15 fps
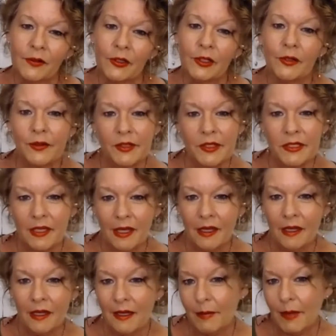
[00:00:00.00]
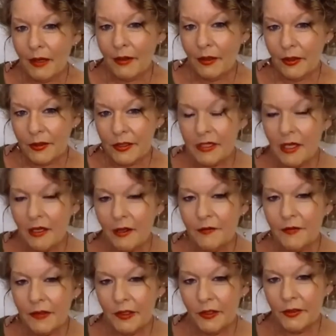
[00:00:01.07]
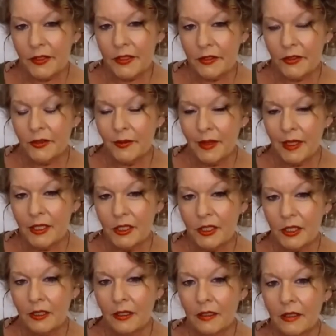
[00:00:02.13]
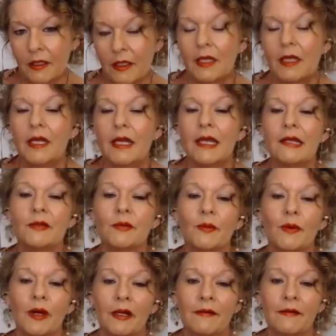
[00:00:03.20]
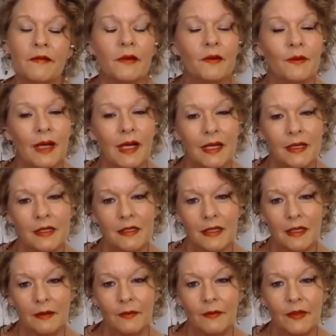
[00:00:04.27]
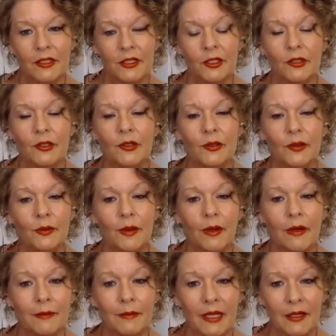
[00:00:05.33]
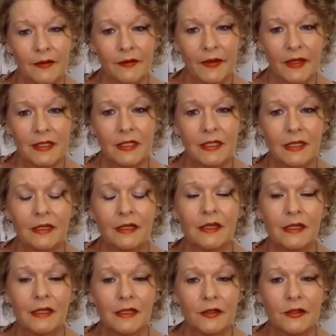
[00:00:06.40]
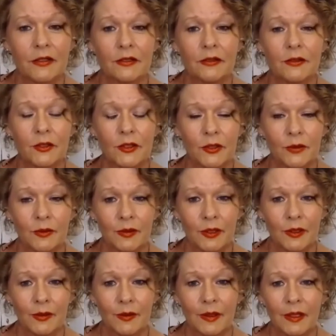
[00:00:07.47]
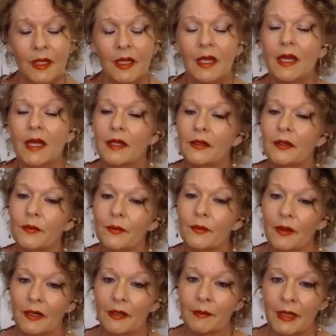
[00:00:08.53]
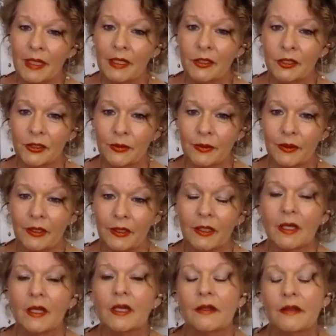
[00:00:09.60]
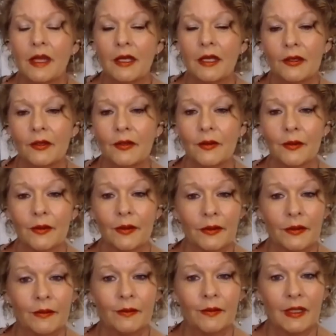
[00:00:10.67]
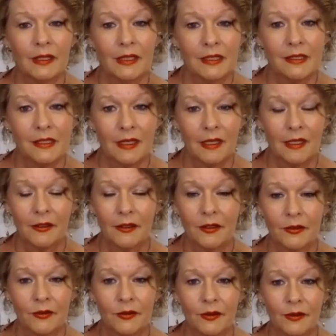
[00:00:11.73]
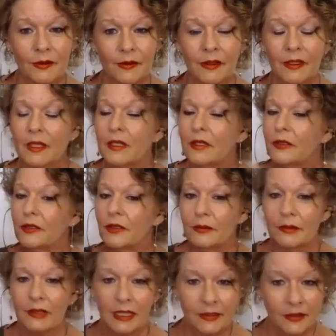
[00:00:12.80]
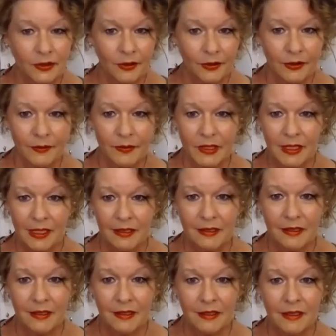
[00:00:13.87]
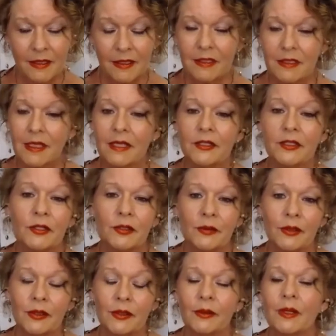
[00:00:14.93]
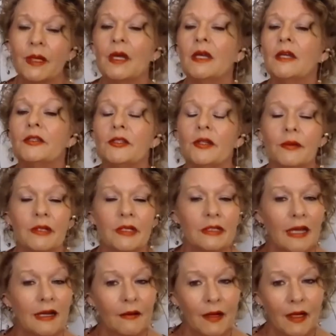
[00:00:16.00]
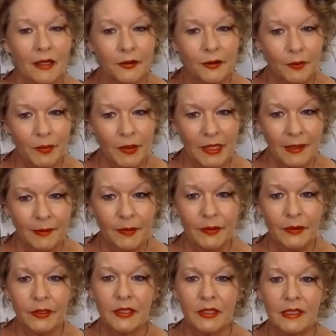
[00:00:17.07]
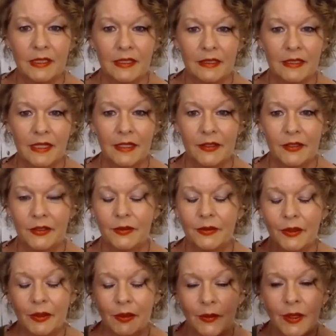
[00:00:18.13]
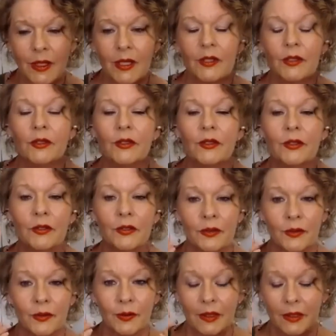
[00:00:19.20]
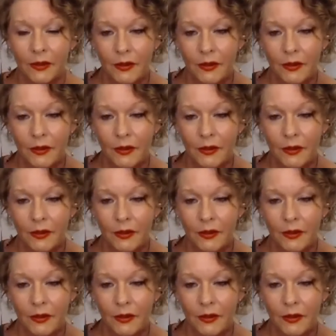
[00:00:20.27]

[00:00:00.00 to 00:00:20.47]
you're saying about yourself and your situation is one of the ways in which you are manifesting things to you. And you want to make sure that you're the one that's in control. Don't let circumstances dictate to you. Don't allow other people to dictate to you. You,